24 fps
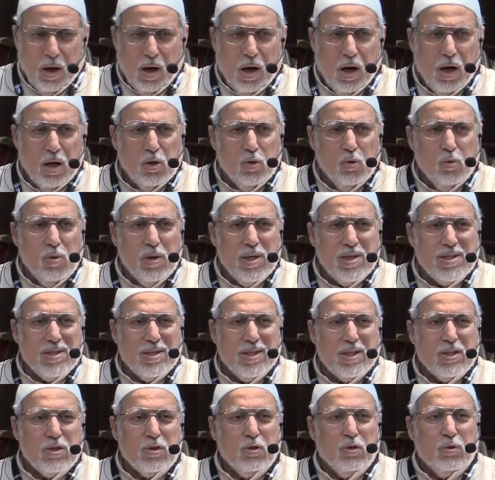Always
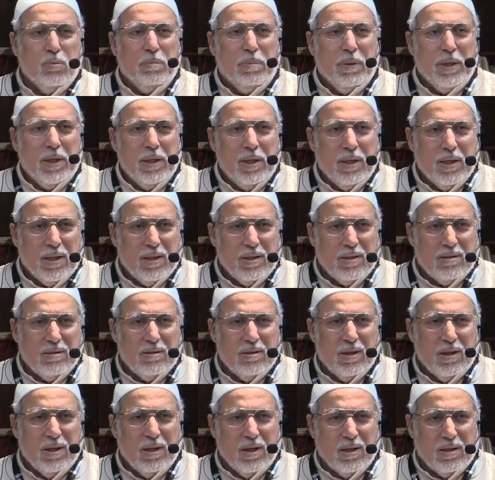disobedient,
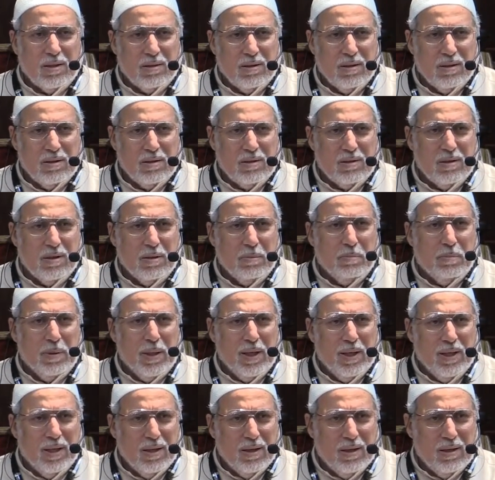reluctant,
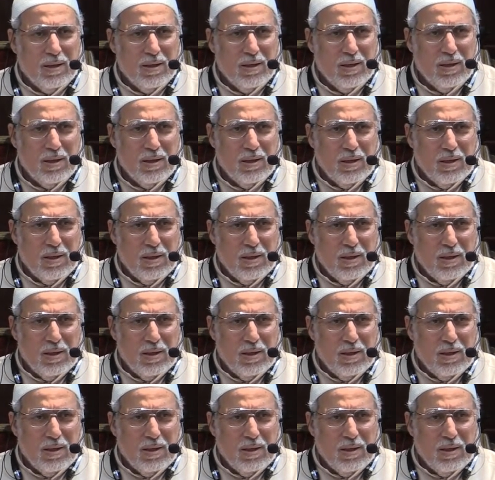rebellion.